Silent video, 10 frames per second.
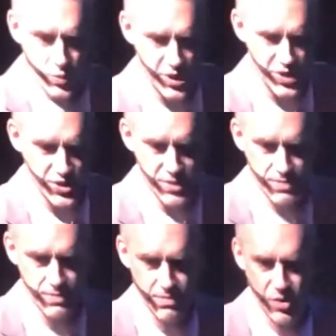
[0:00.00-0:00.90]
we just
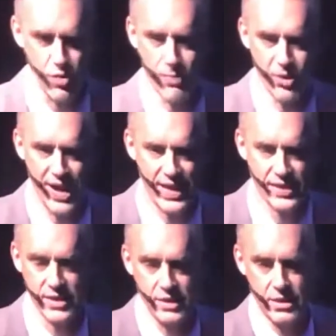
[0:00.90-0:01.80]
throw up our hands
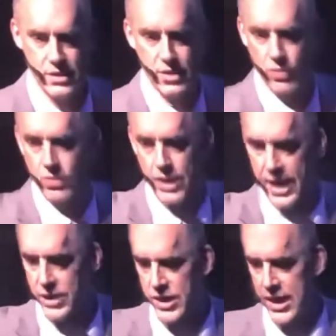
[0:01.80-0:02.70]
and don't
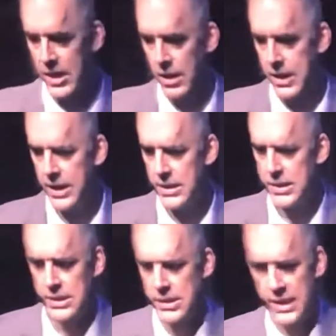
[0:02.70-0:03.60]
educate our kids
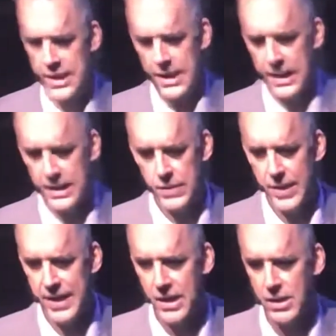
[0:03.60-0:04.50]
to
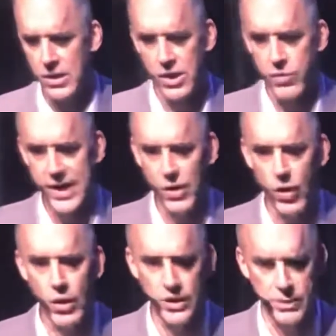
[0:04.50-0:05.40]
any degree at
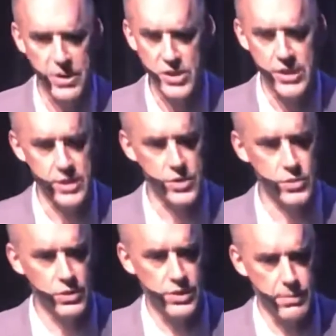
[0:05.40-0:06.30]
all, especially in
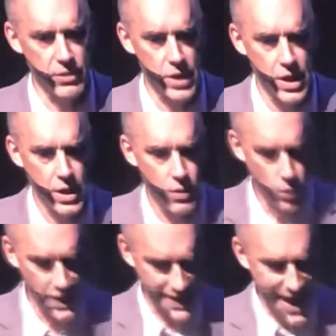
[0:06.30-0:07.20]
schools, about
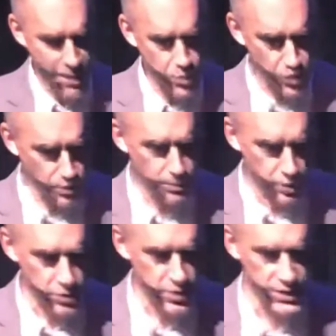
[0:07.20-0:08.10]
what an admirable
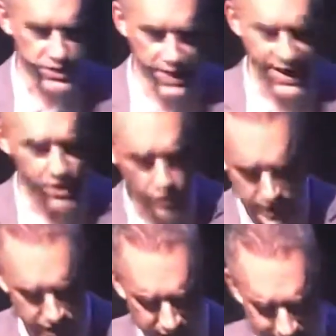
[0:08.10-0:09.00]
person is like, or
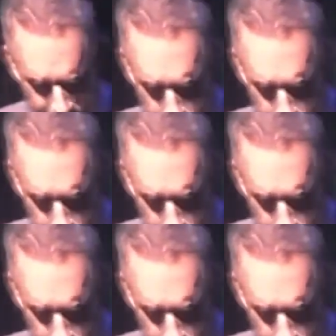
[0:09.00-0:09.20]
even let them